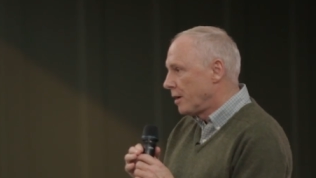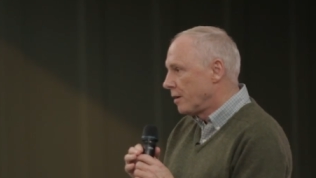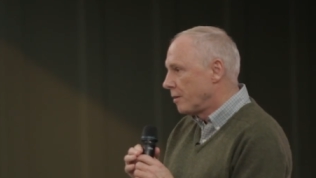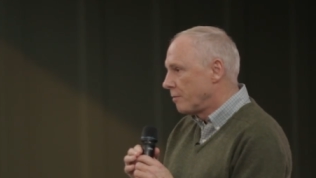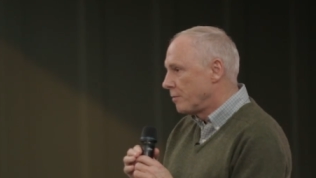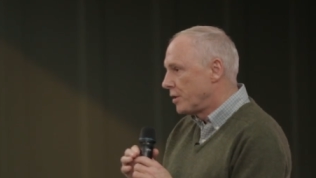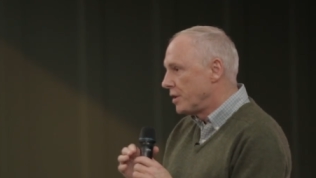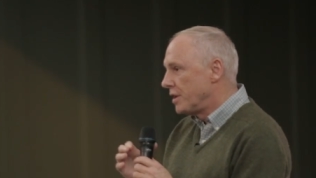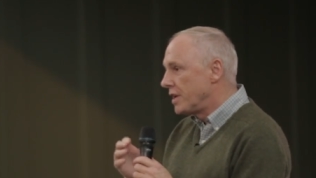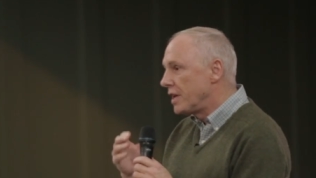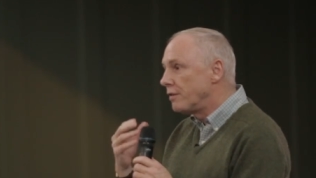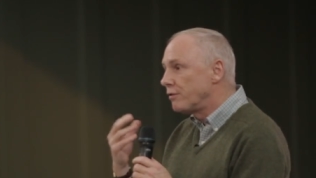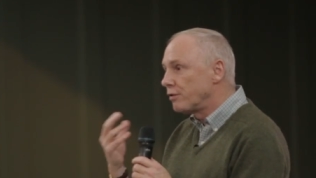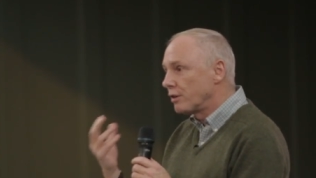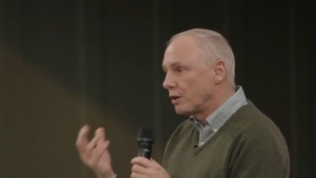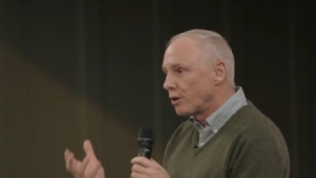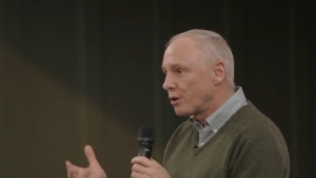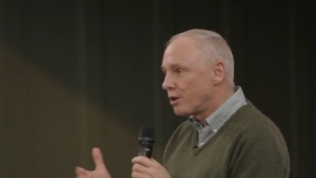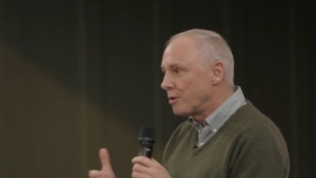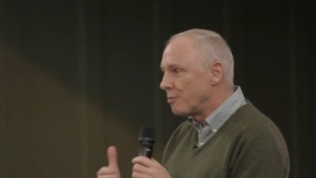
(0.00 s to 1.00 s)
um, the need
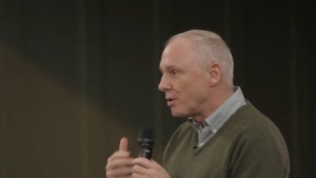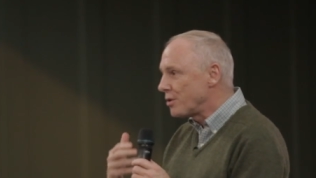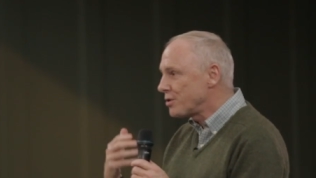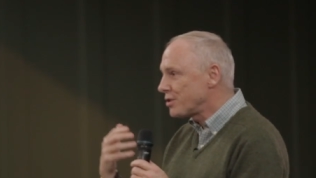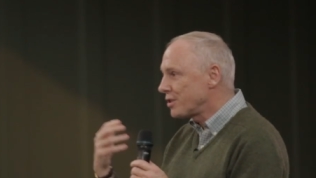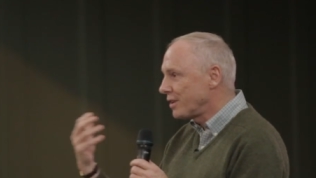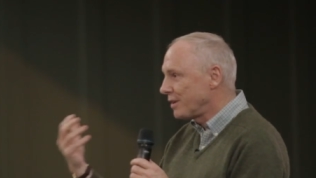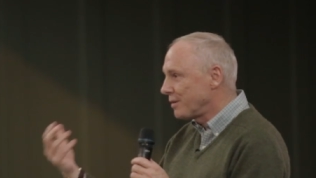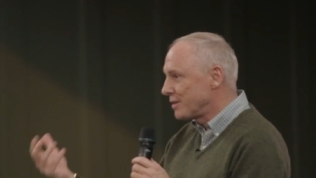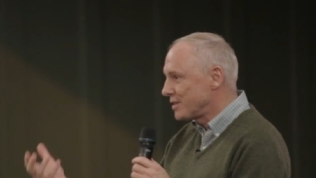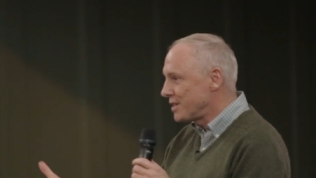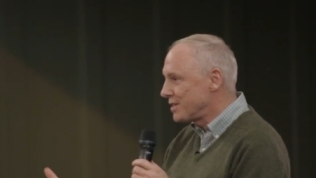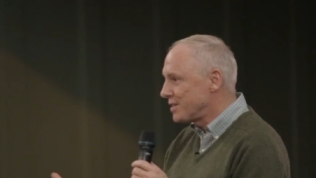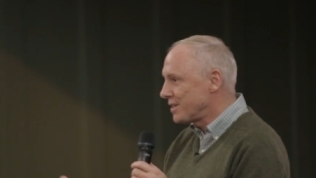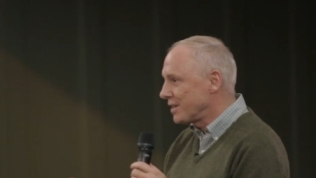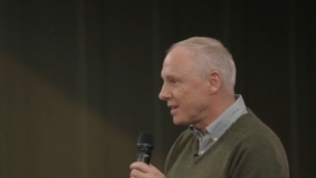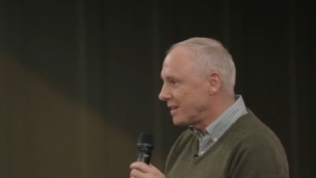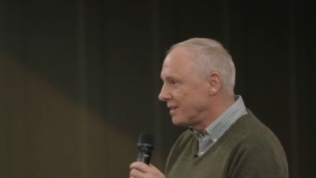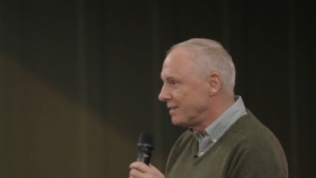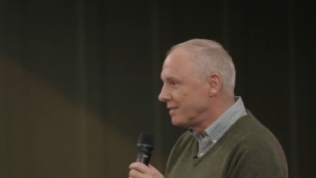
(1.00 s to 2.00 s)
for locomotion, as he
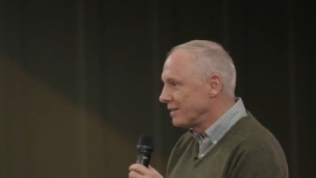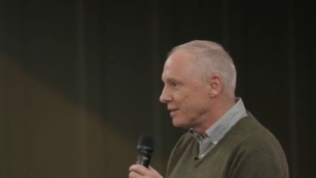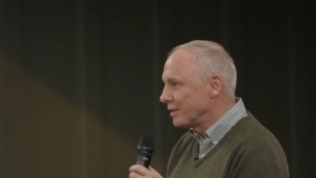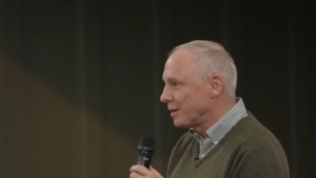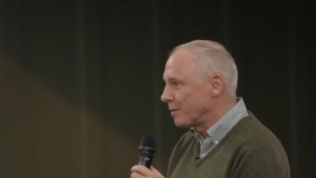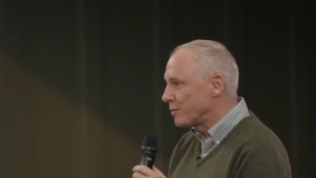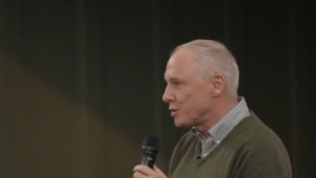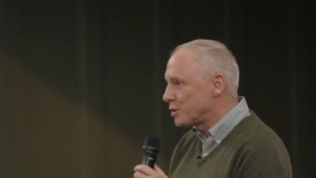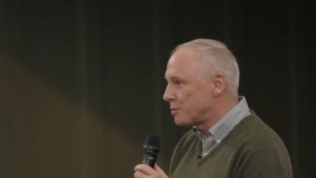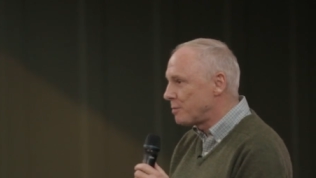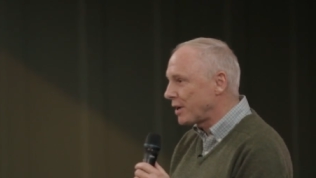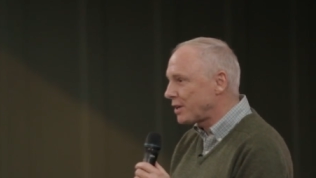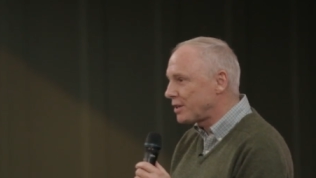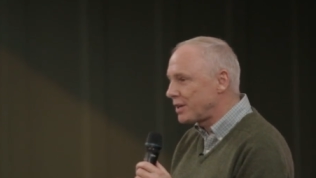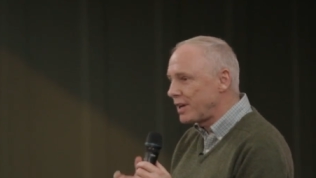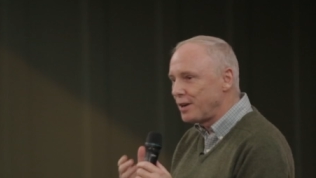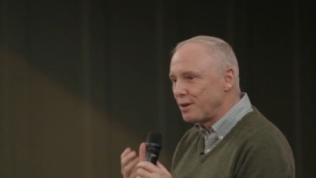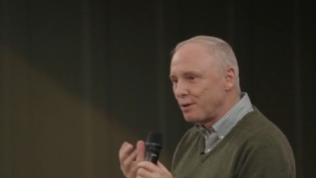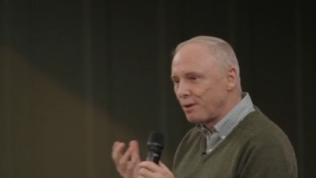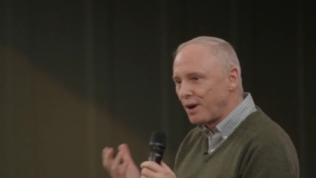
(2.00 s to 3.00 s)
said, um,
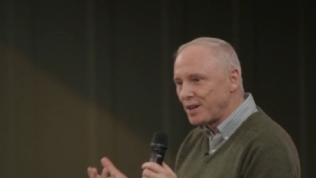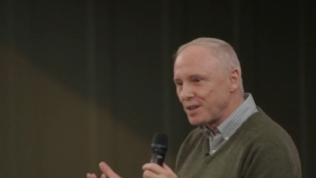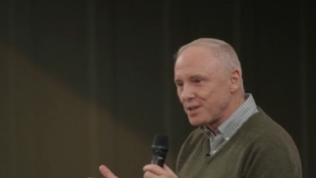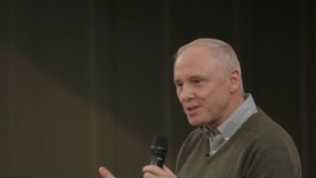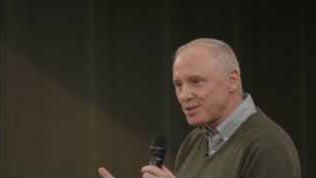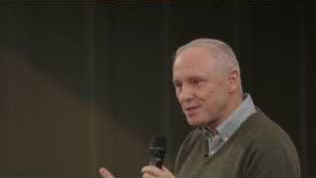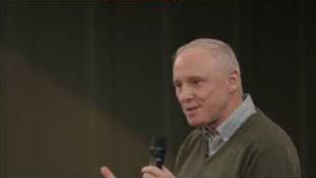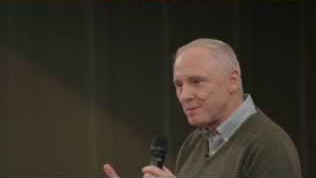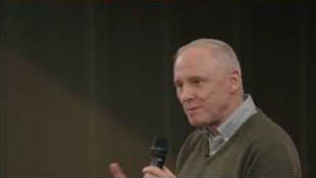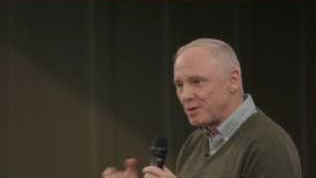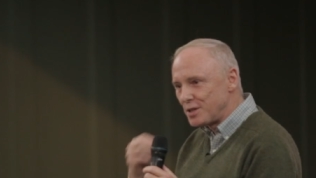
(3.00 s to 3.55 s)
spectatoritis.